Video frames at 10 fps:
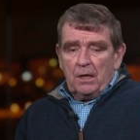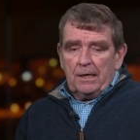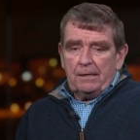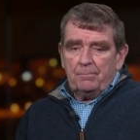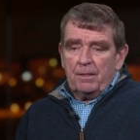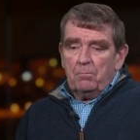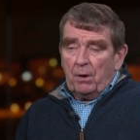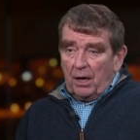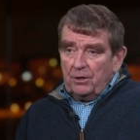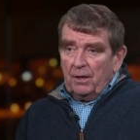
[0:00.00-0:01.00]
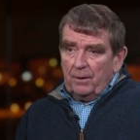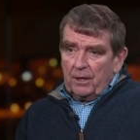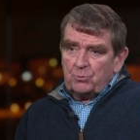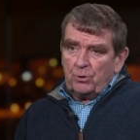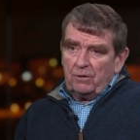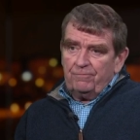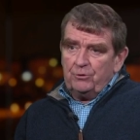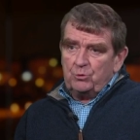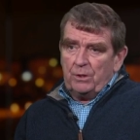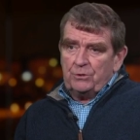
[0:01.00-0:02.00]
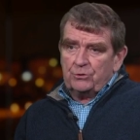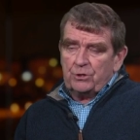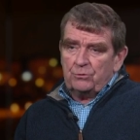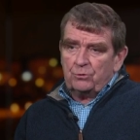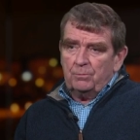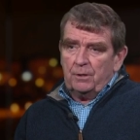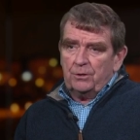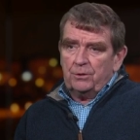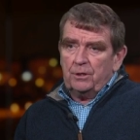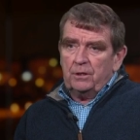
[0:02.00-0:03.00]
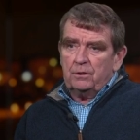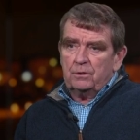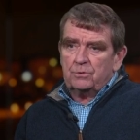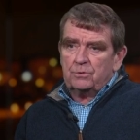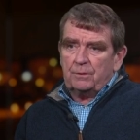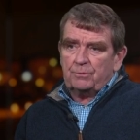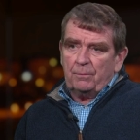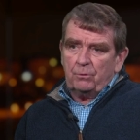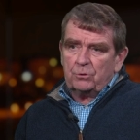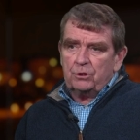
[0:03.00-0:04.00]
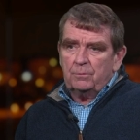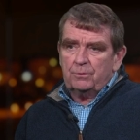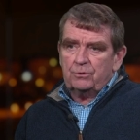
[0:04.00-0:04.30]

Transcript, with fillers: Um, but nonetheless, when I first went to Central Command in September, October